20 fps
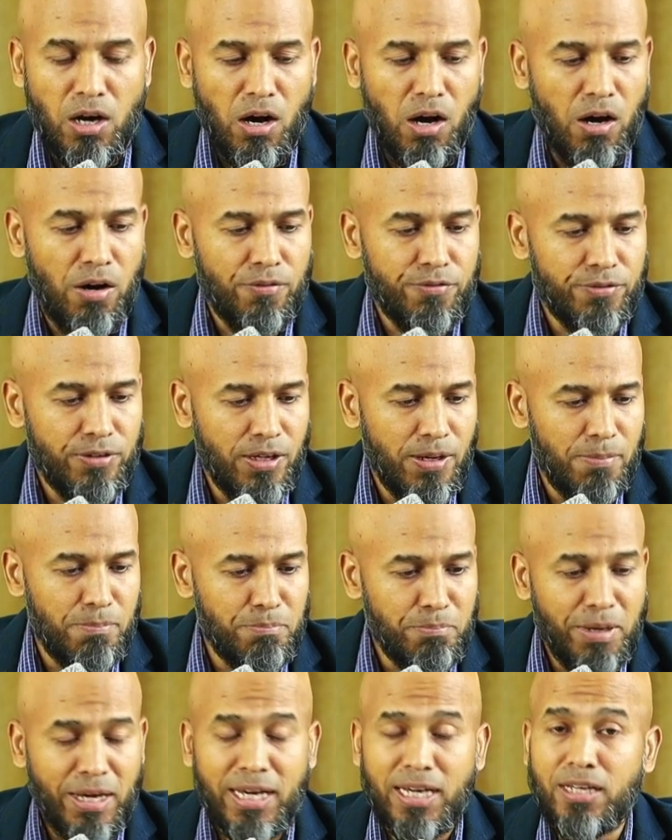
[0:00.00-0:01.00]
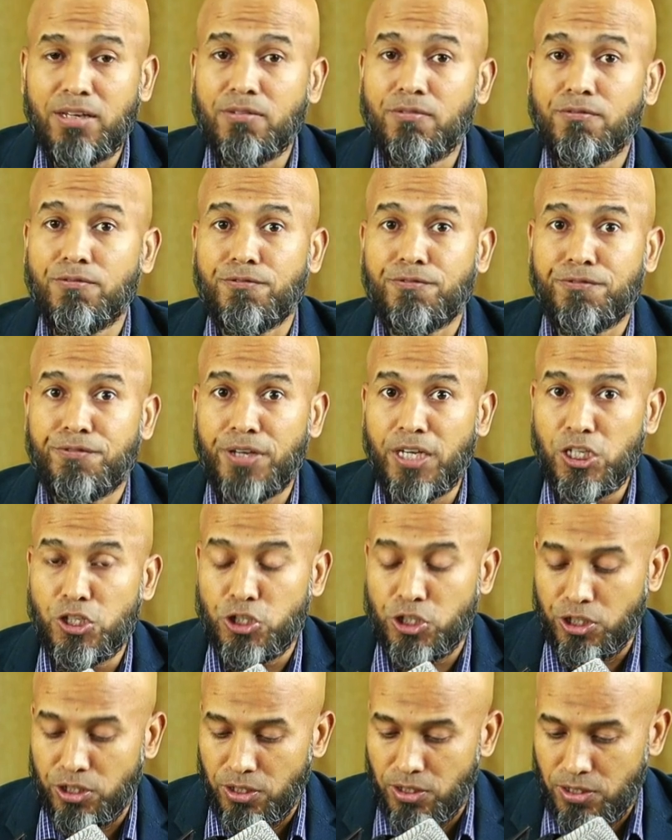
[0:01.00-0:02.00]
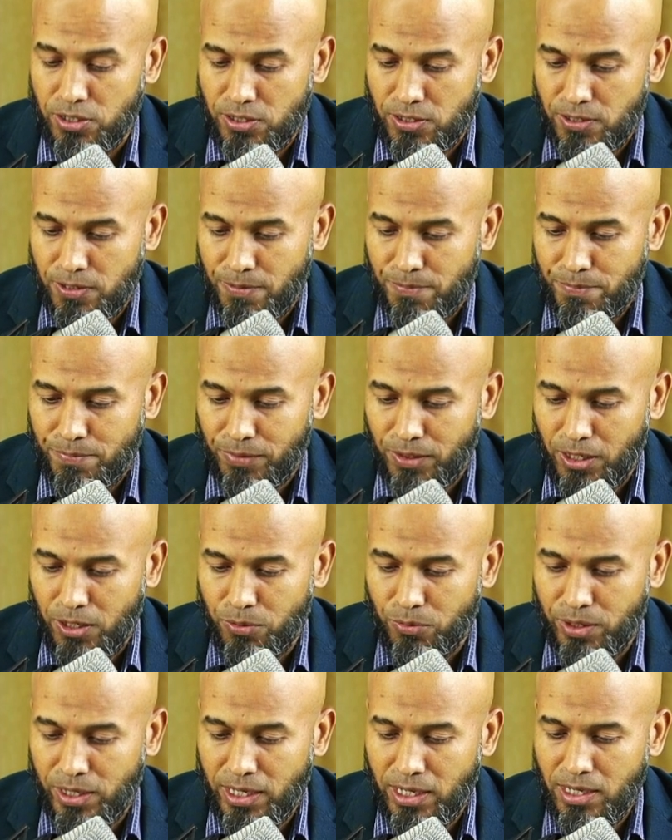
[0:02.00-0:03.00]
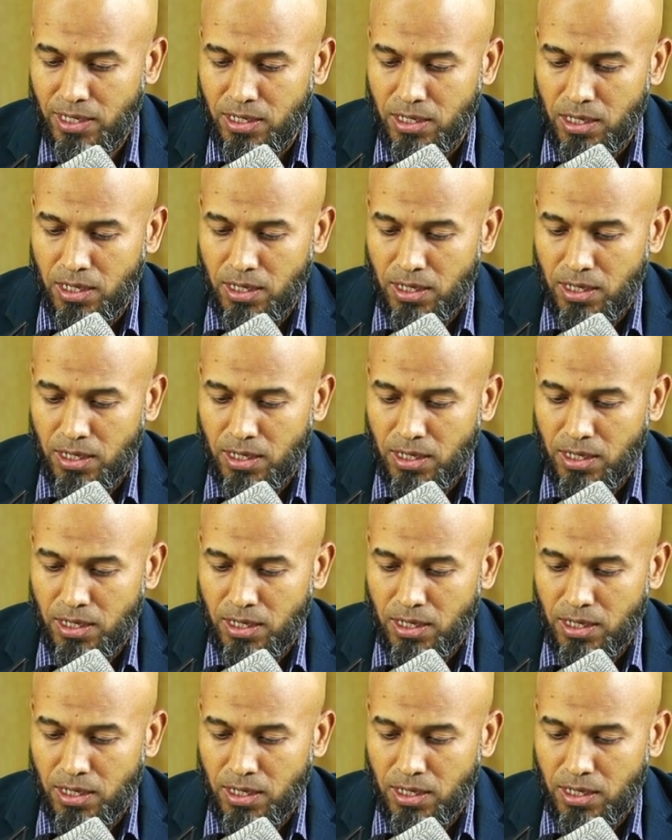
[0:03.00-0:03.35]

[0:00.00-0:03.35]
of the main features. Okay?